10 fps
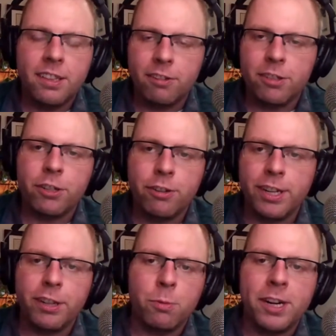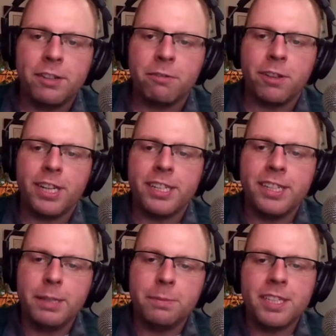They're churning their way through a lot of
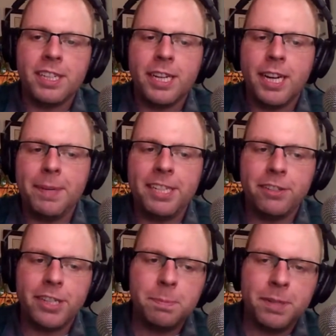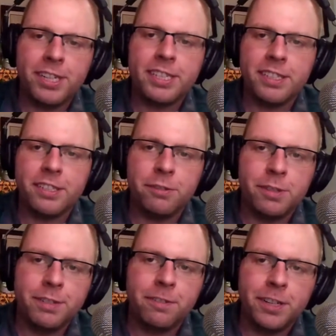teams, and I, I mean, your experience is no
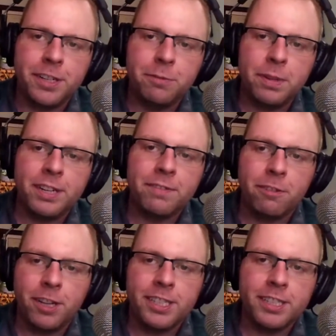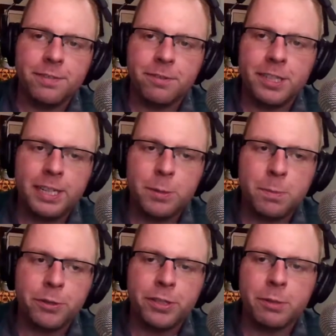different. You've played for lots of different teams,
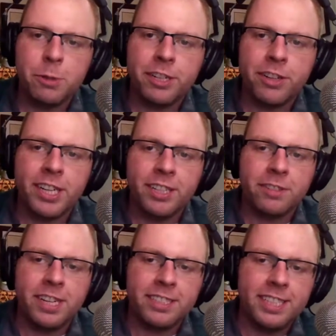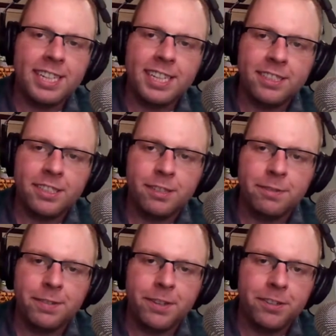mostly one-year contracts and that kind of stuff.
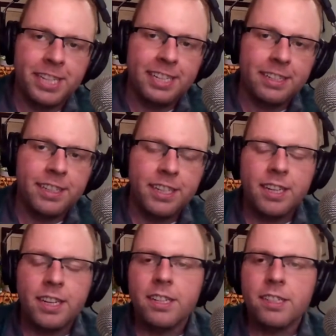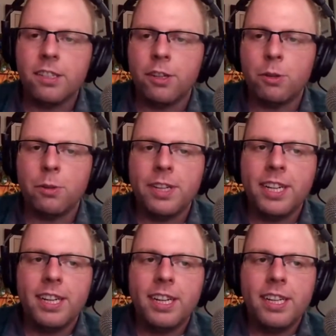Whenever you're mm-hmm. needed, so
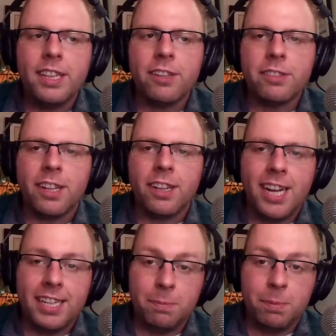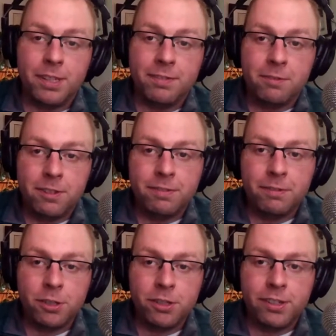there's a lot to play for,
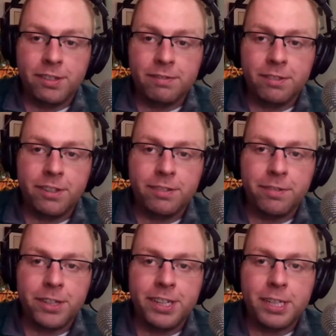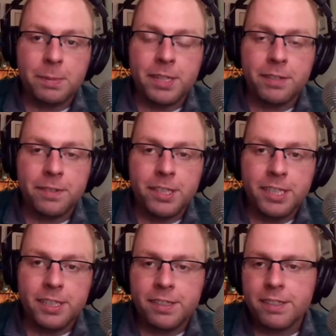for sure, for for you guys playing
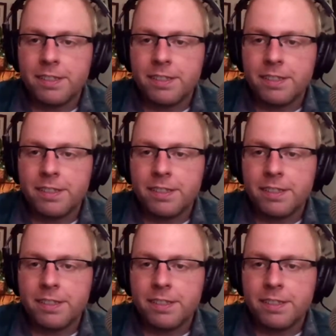overseas.